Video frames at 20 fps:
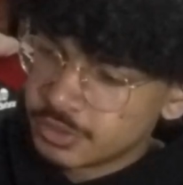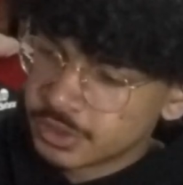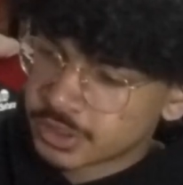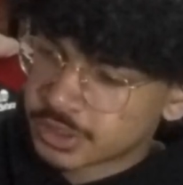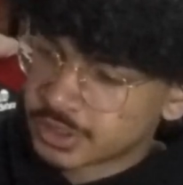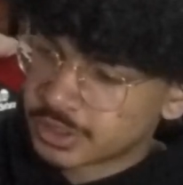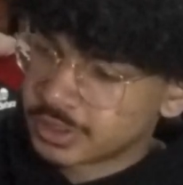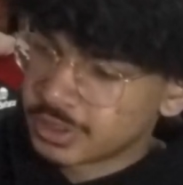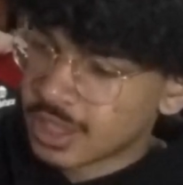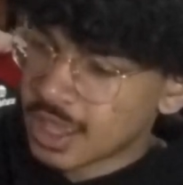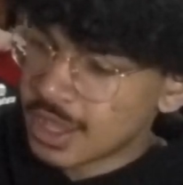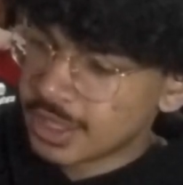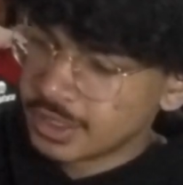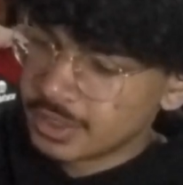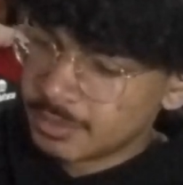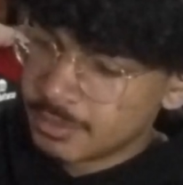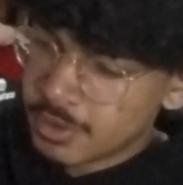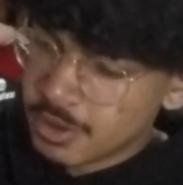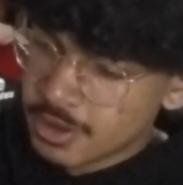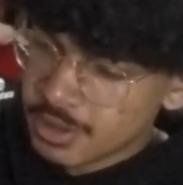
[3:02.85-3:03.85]
just slide
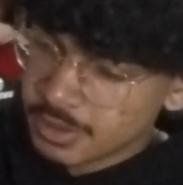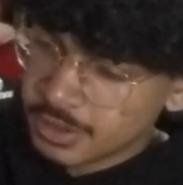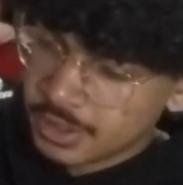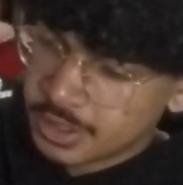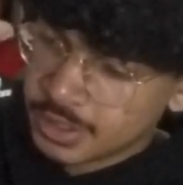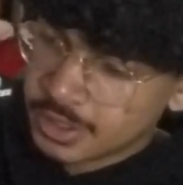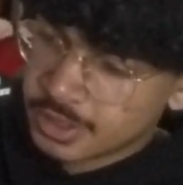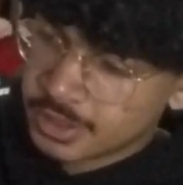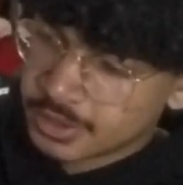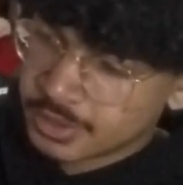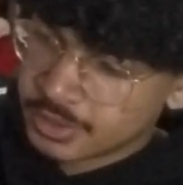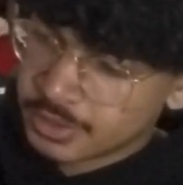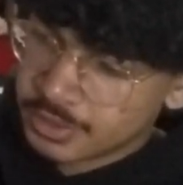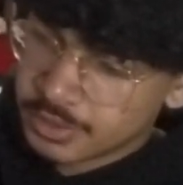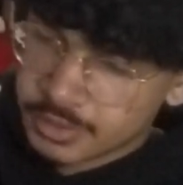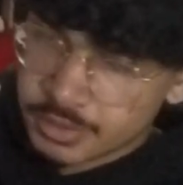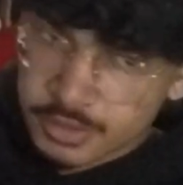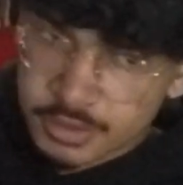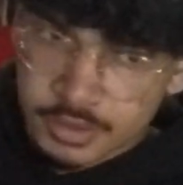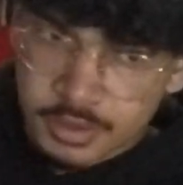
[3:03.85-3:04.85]
them on, like,
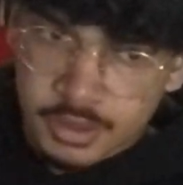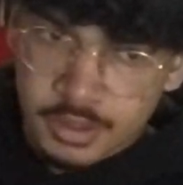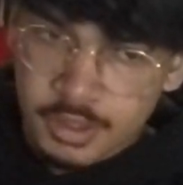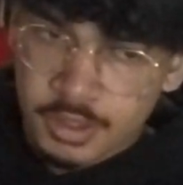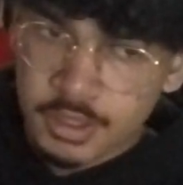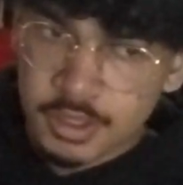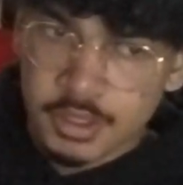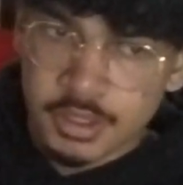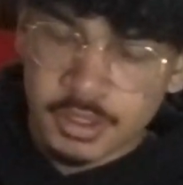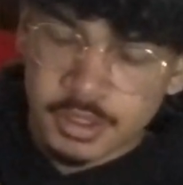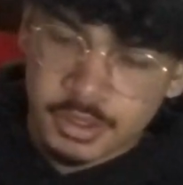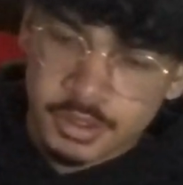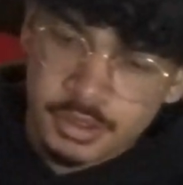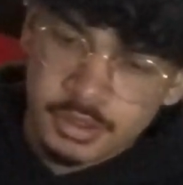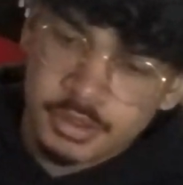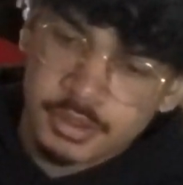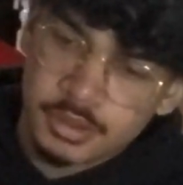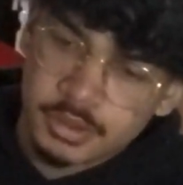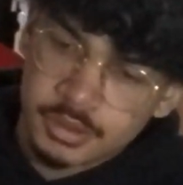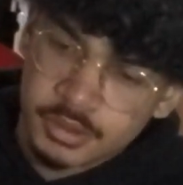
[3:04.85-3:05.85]
huh?
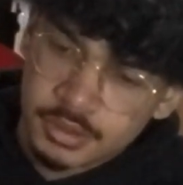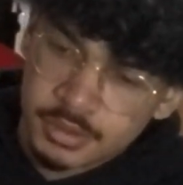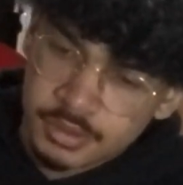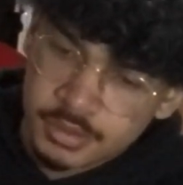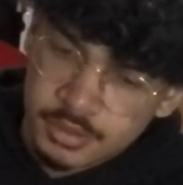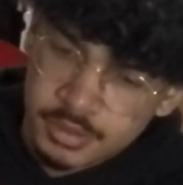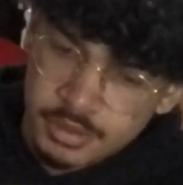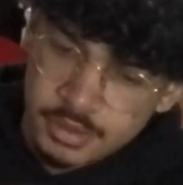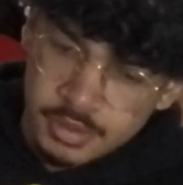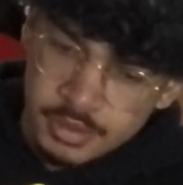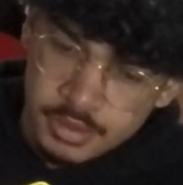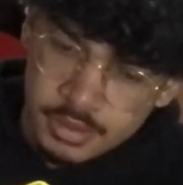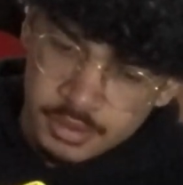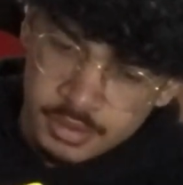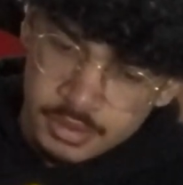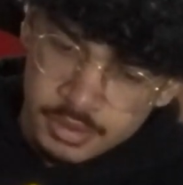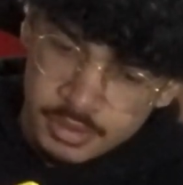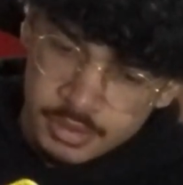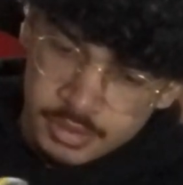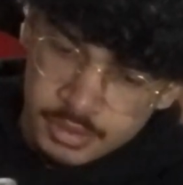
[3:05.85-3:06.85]

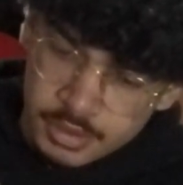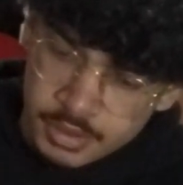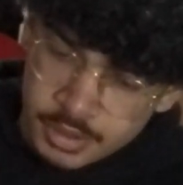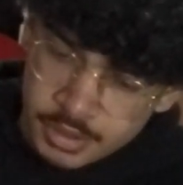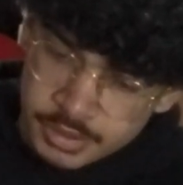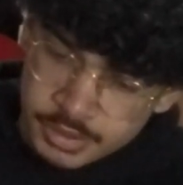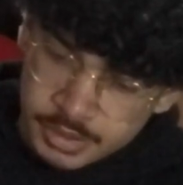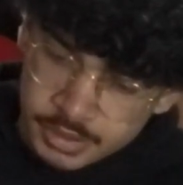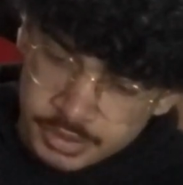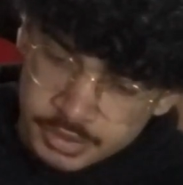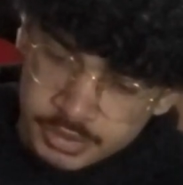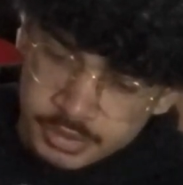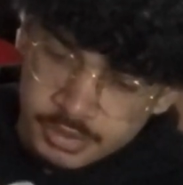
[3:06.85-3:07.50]
It says